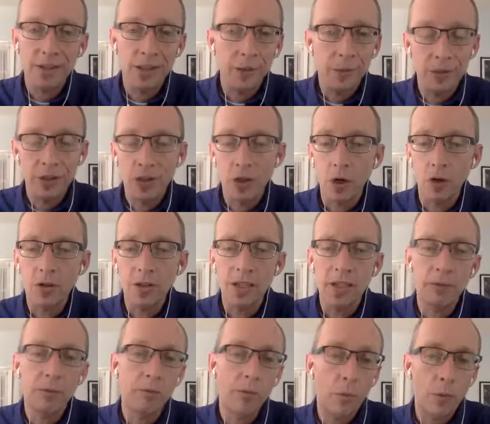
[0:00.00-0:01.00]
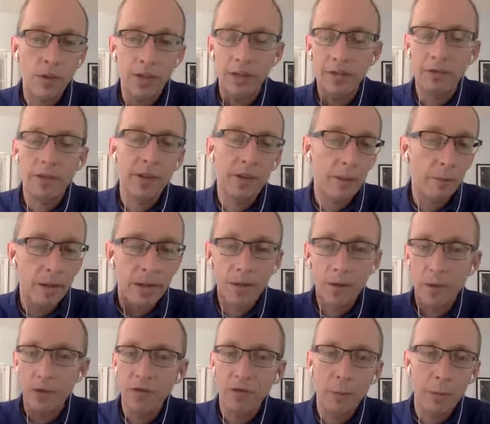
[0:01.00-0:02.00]
They always start there before they'd ever think about
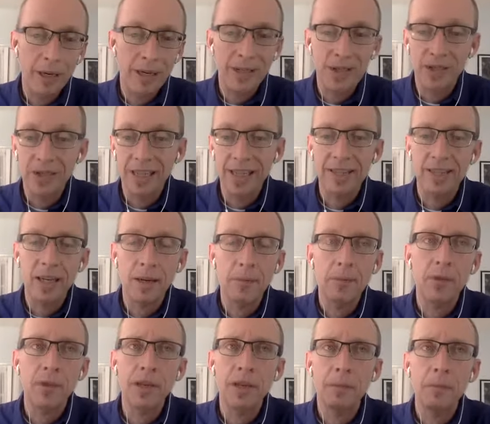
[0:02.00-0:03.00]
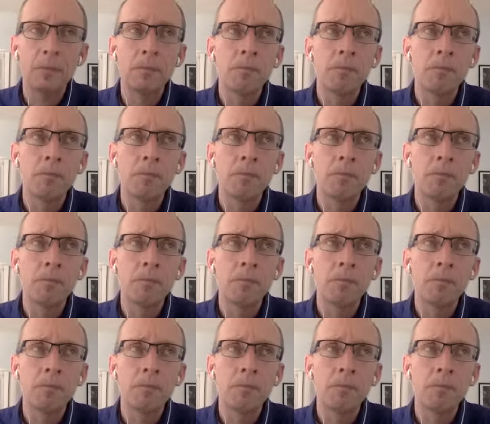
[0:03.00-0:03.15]
doing it for pages, that type of thing.